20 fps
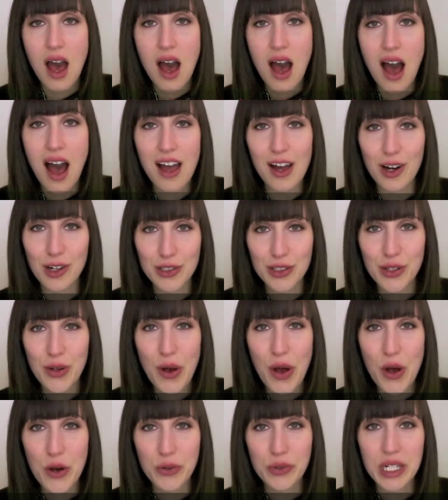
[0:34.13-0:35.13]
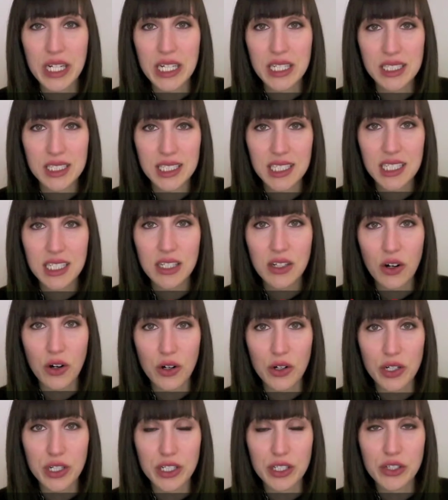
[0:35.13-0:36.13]
I also own Indie
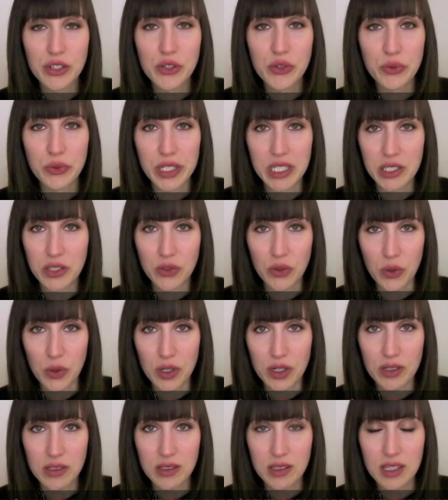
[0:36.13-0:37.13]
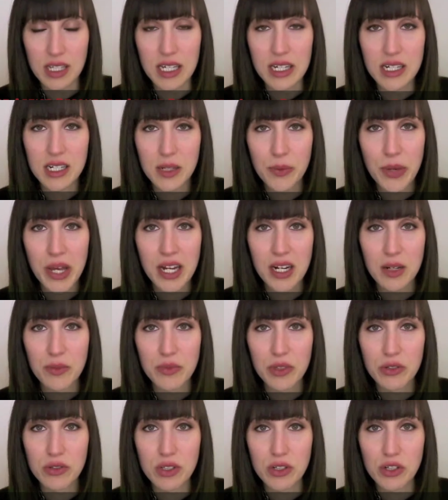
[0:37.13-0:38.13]
Artist Resource, the independent
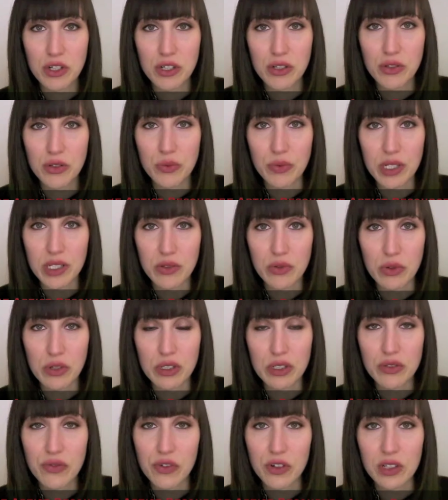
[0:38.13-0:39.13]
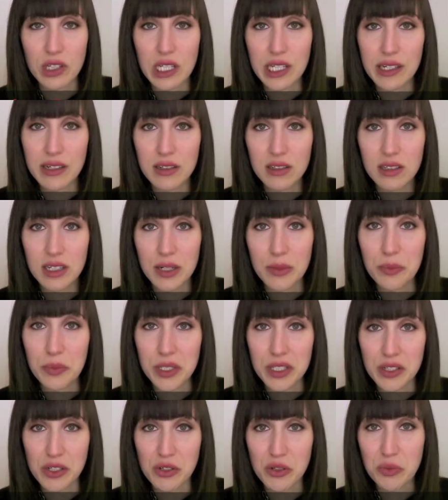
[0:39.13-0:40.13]
musician's resource for legal and
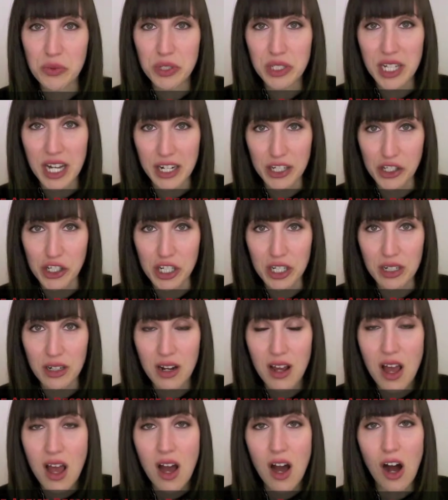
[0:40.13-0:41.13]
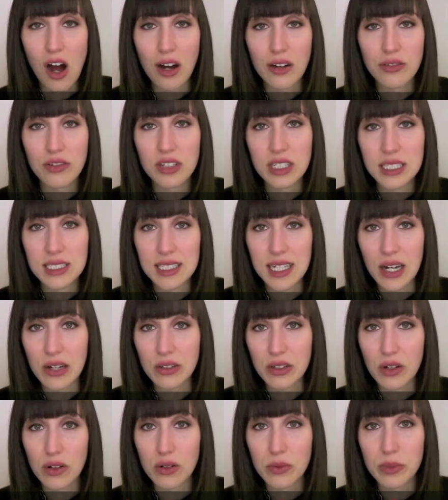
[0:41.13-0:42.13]
business protection, offering
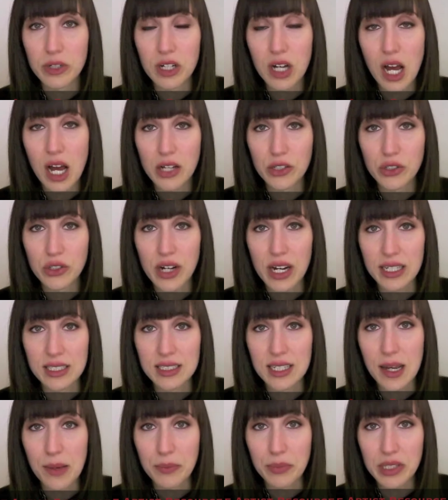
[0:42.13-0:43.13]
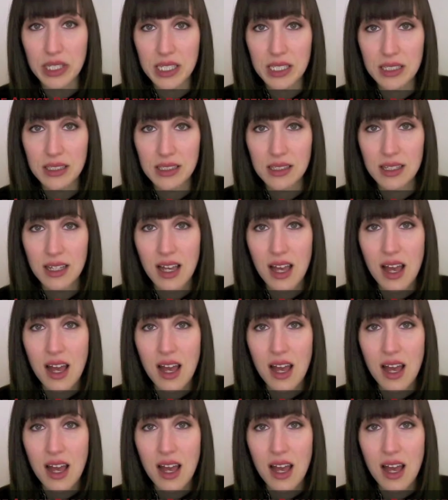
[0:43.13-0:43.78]
downloadable contract templates,